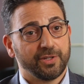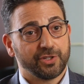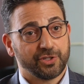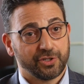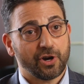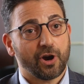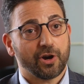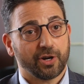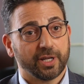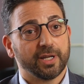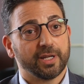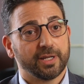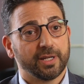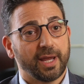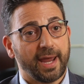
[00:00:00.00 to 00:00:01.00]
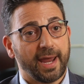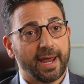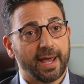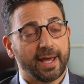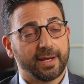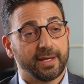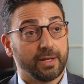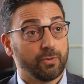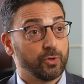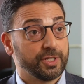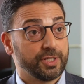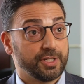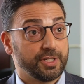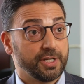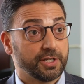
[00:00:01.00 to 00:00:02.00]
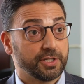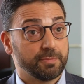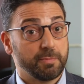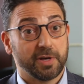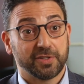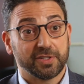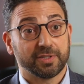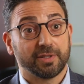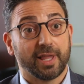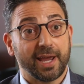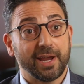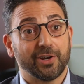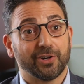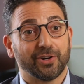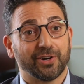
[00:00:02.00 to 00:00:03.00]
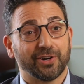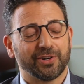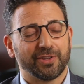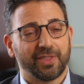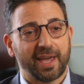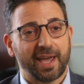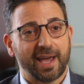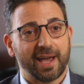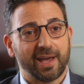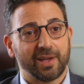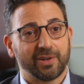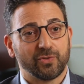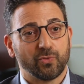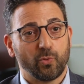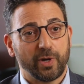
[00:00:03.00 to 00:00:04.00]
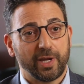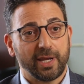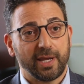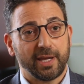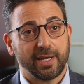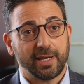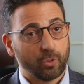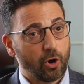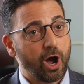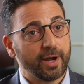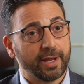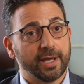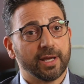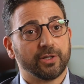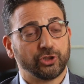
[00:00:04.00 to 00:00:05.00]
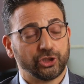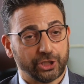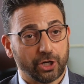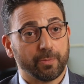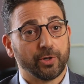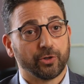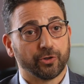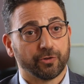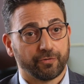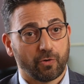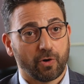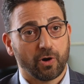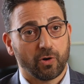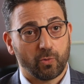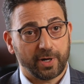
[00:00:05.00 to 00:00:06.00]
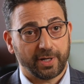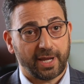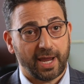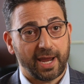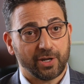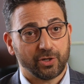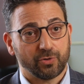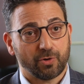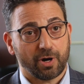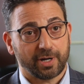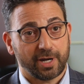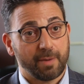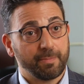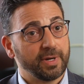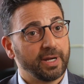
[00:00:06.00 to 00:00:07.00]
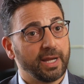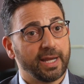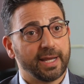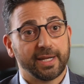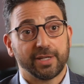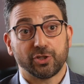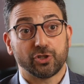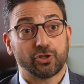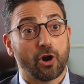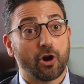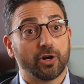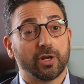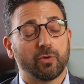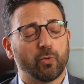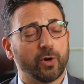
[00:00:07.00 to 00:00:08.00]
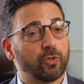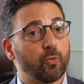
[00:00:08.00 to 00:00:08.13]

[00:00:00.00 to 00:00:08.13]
started, and it was 6 months later that we brought in ShareBuilder 401k into our company. And it started with